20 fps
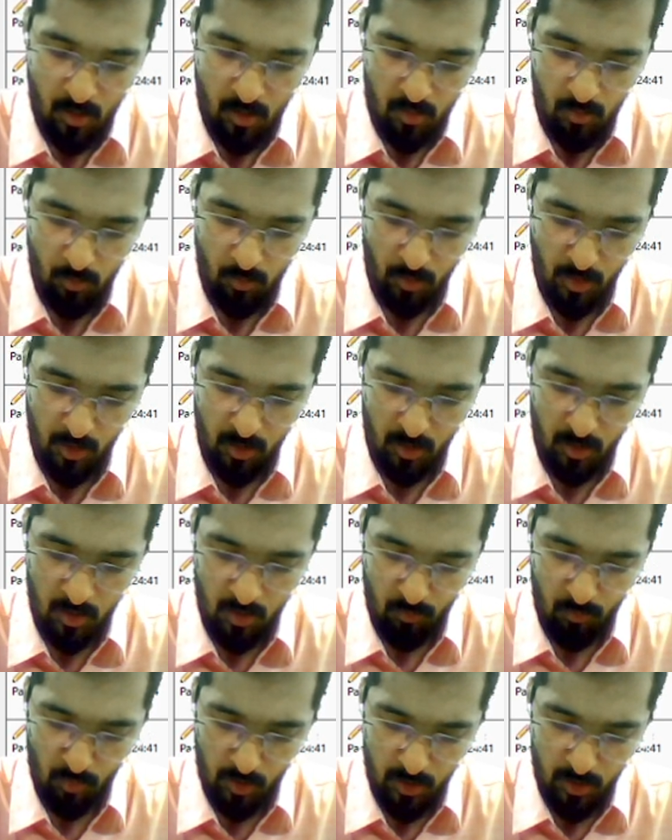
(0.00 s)
Okay,
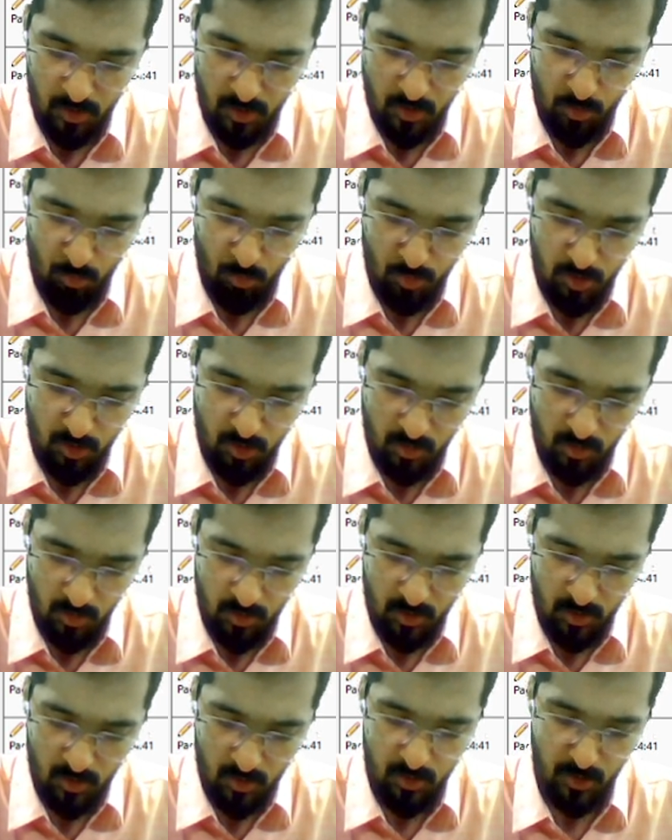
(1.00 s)
what is Q
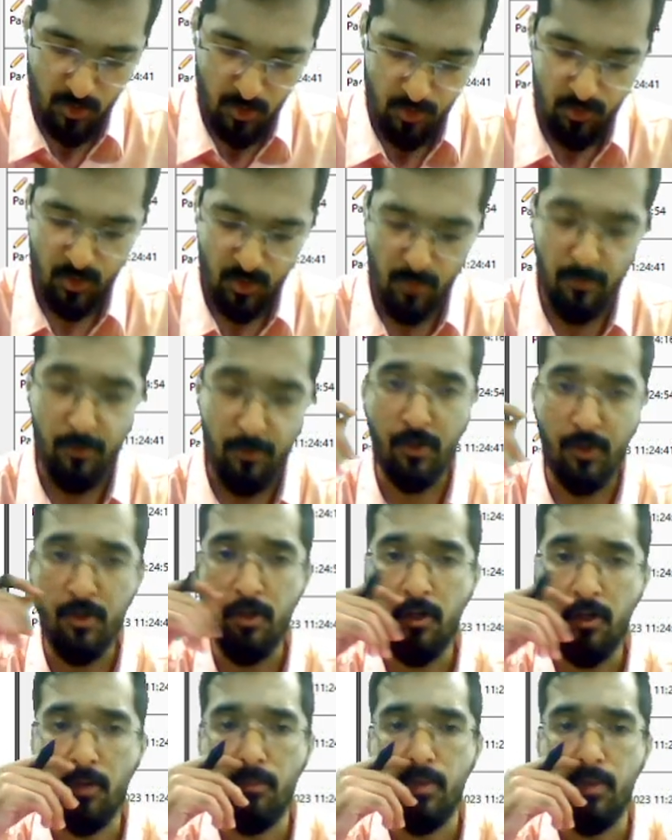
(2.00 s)
symmetric
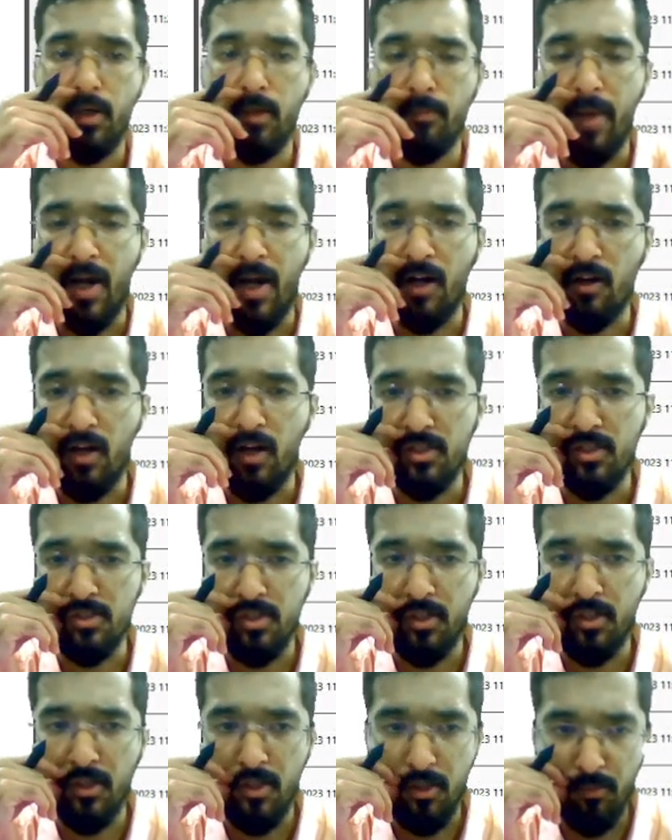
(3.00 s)
determinant, matrices and
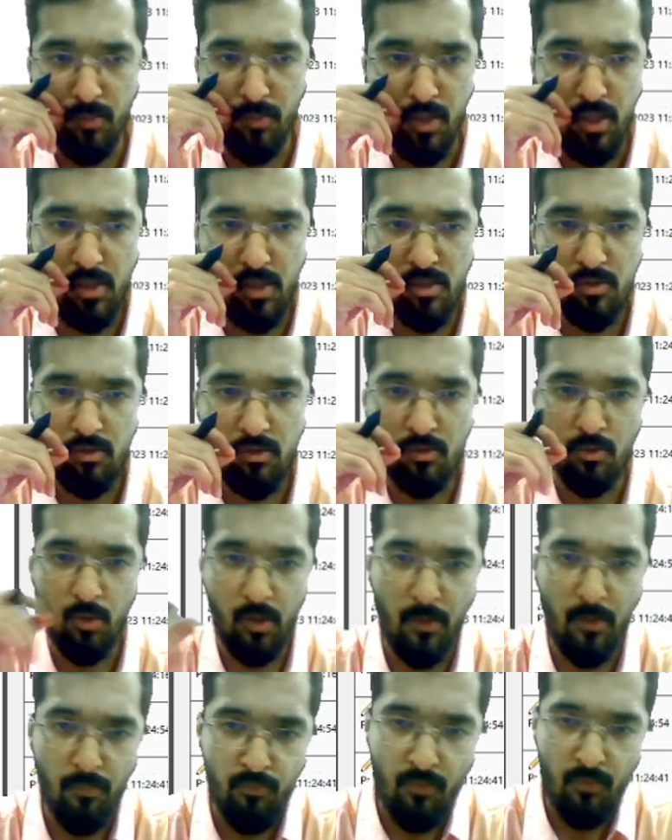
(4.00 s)
determinants. Okay,
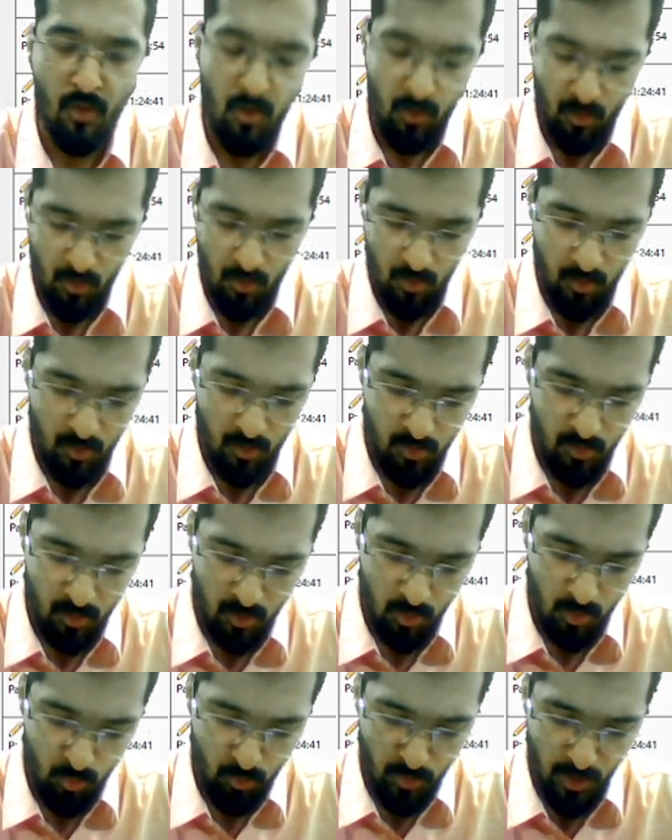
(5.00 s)

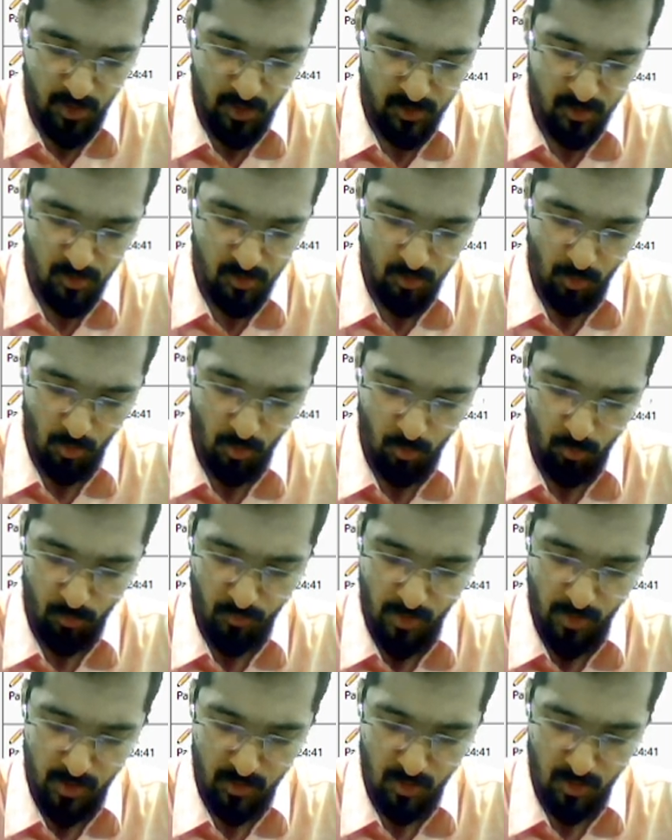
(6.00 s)
two dices are rolled,
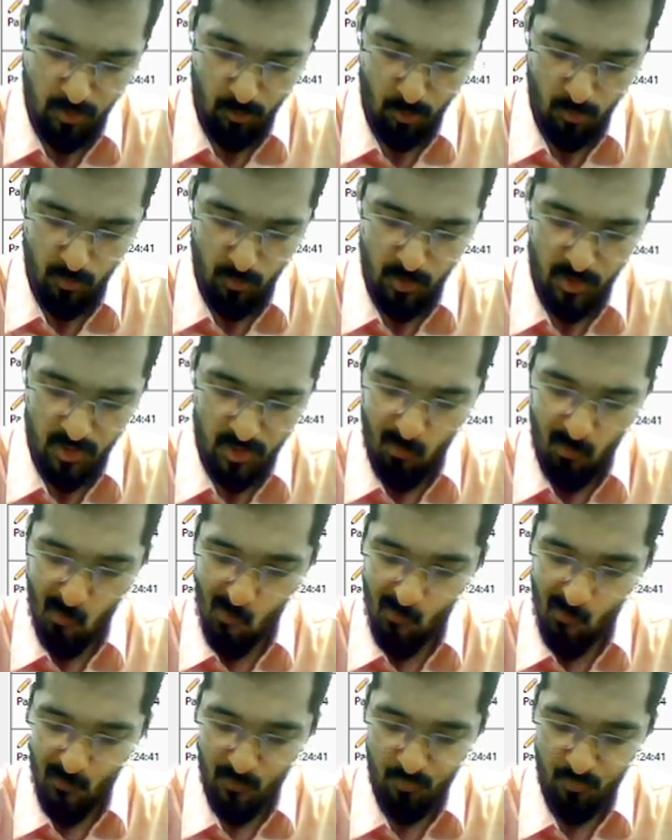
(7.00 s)
find the probability.
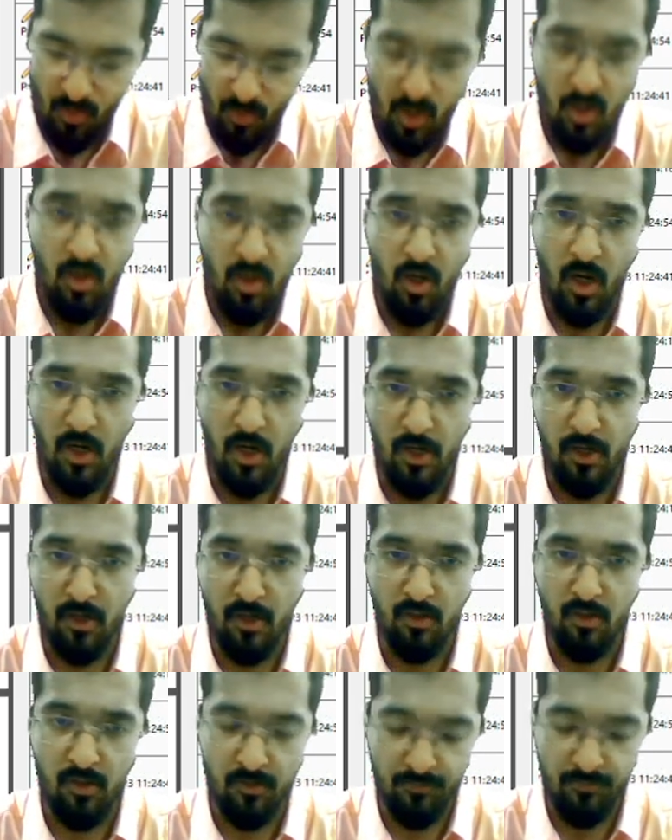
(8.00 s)

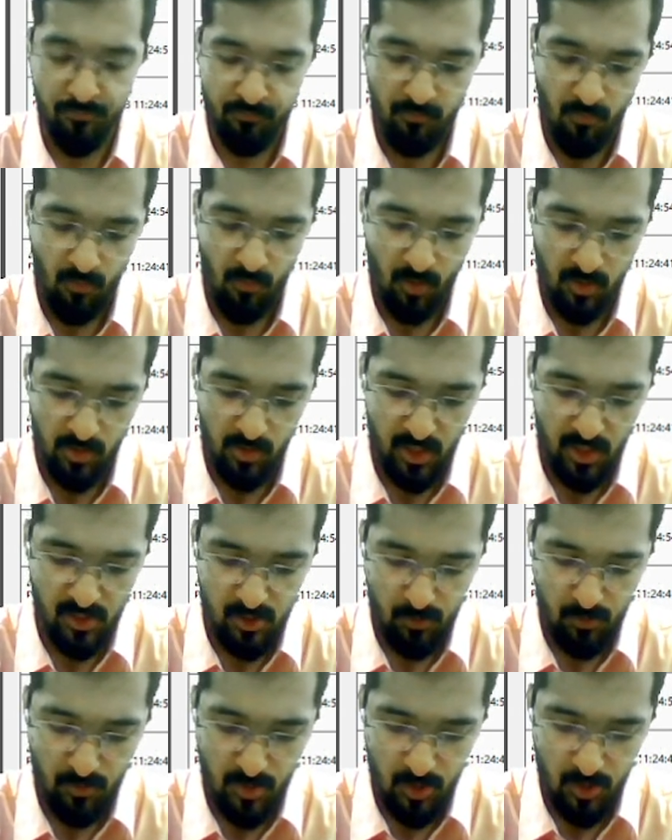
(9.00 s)
Again dice
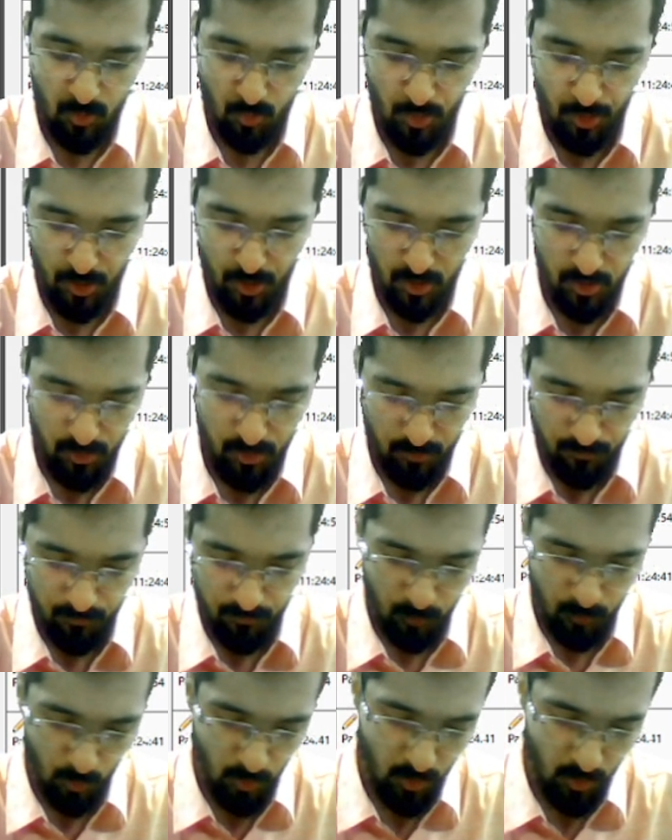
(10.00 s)
based questions.
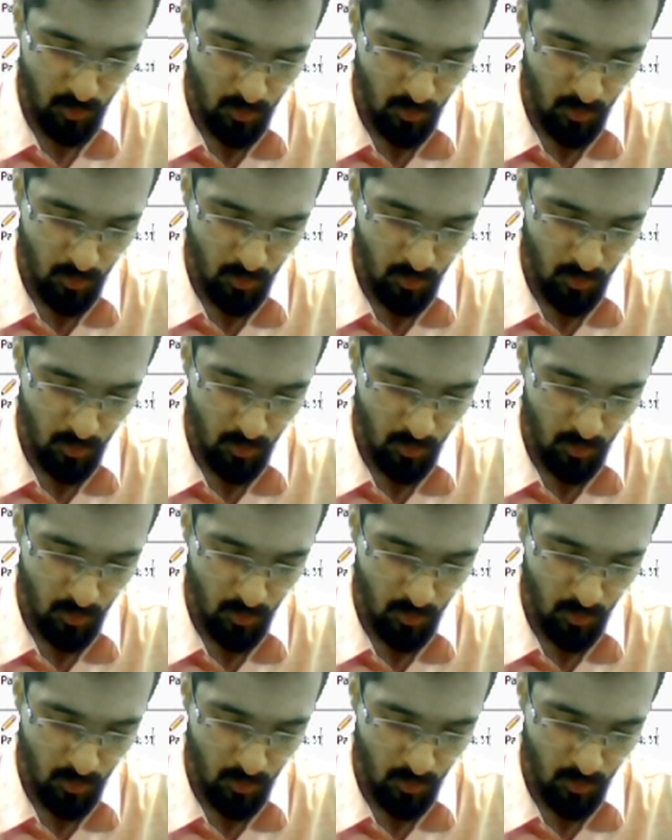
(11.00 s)
Okay,